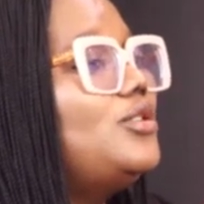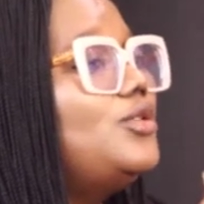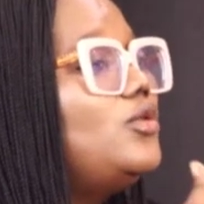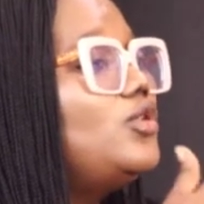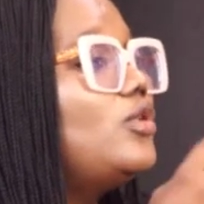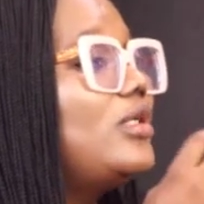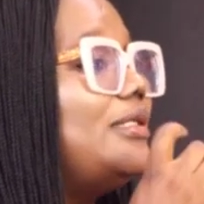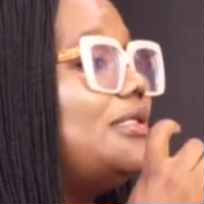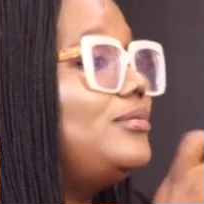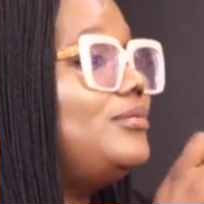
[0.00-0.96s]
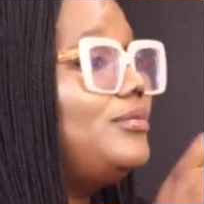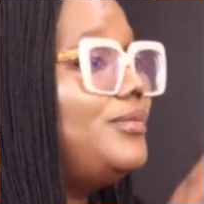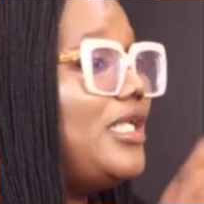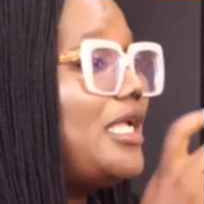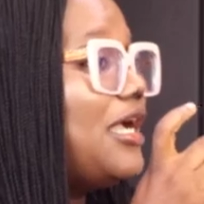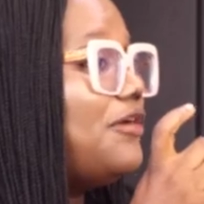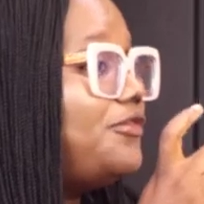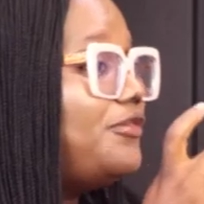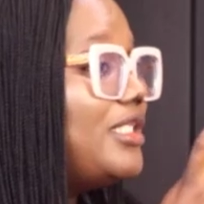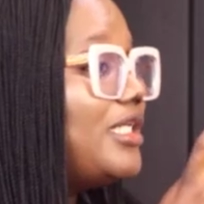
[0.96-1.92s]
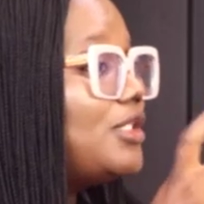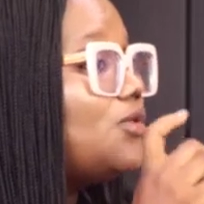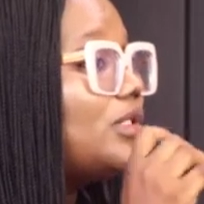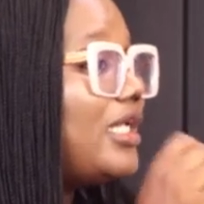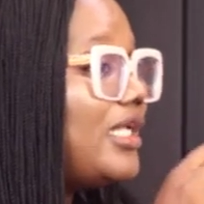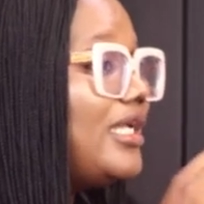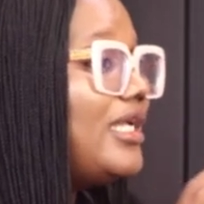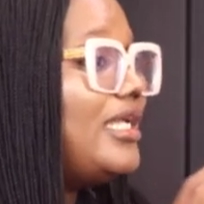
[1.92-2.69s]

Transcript: you know, you can be afraid that, okay,